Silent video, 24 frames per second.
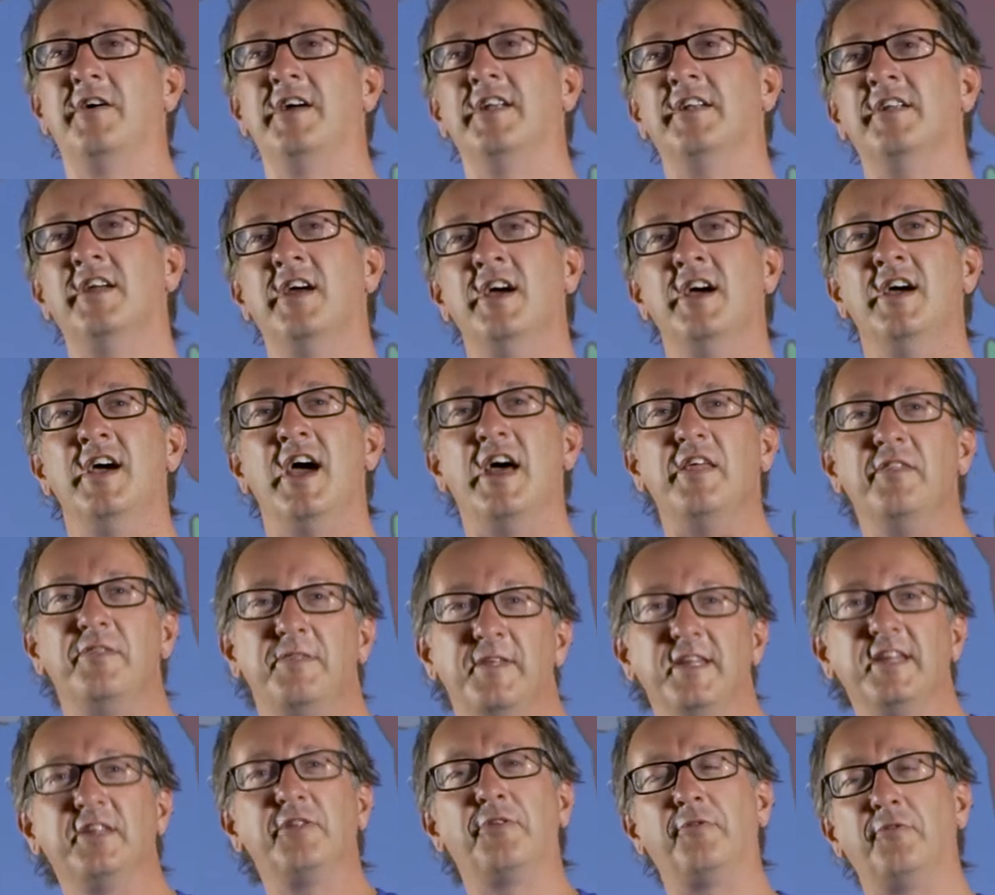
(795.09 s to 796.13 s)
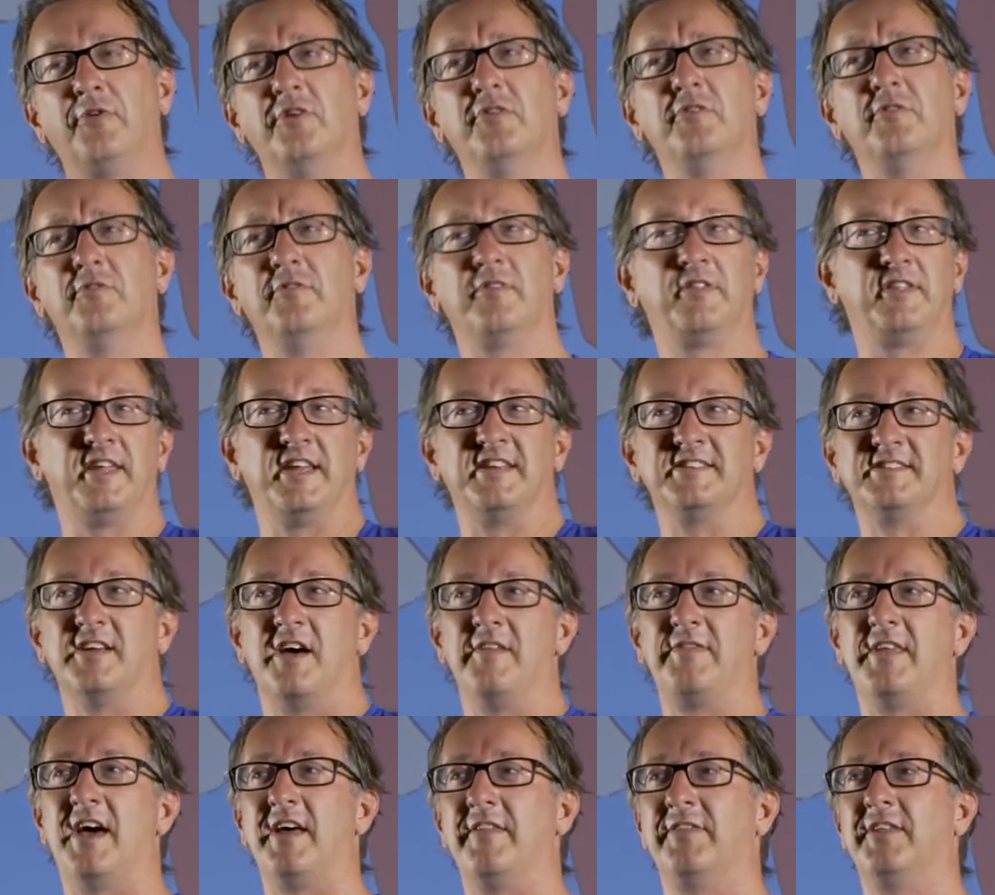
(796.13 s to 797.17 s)
And, and think through things
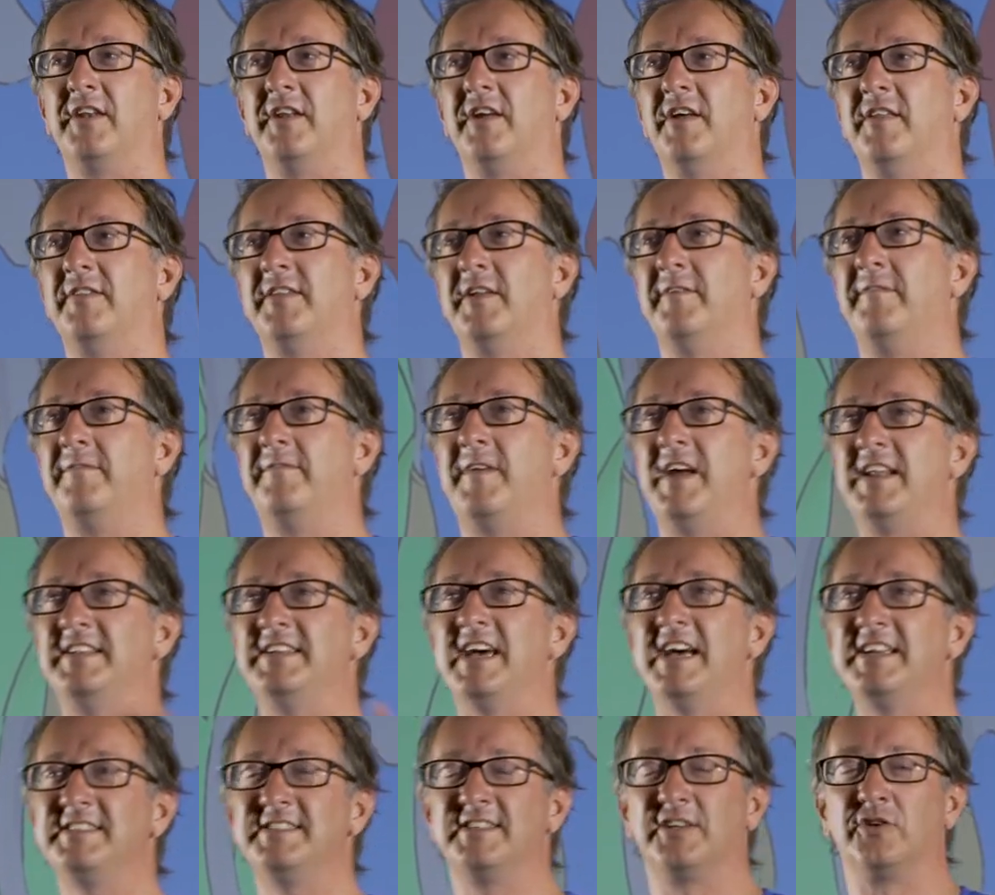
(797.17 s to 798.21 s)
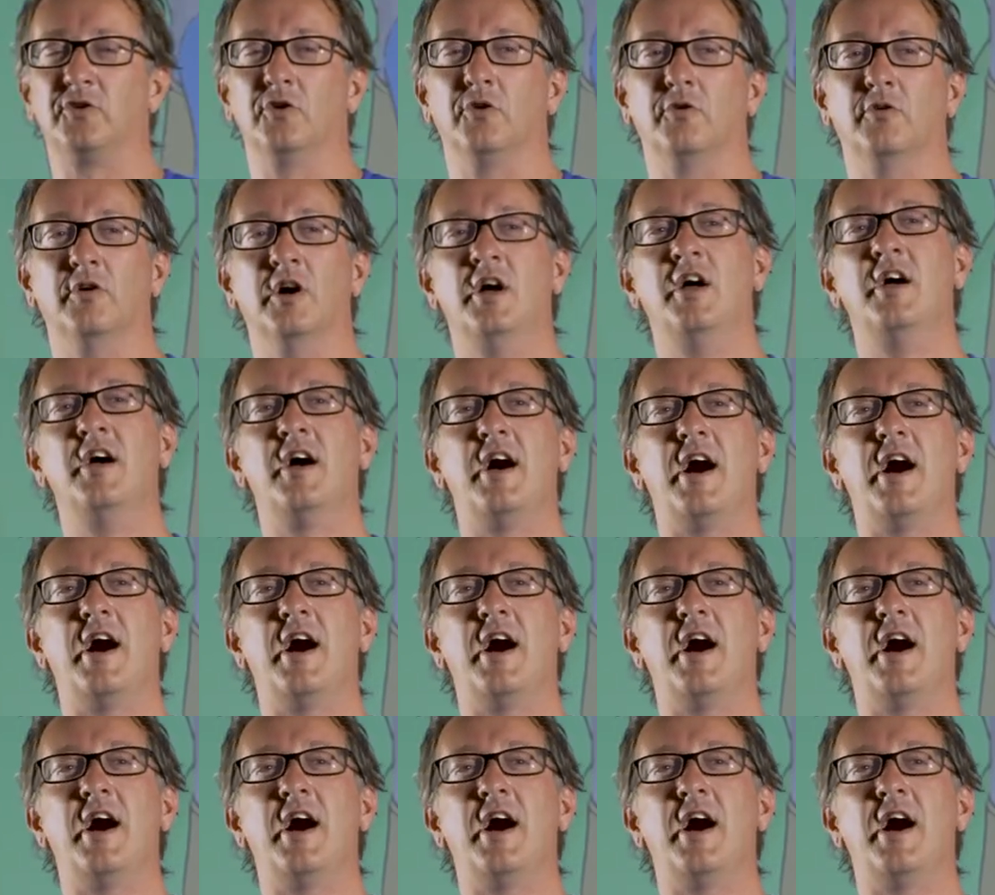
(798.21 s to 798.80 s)
like that that are, that are fantastical.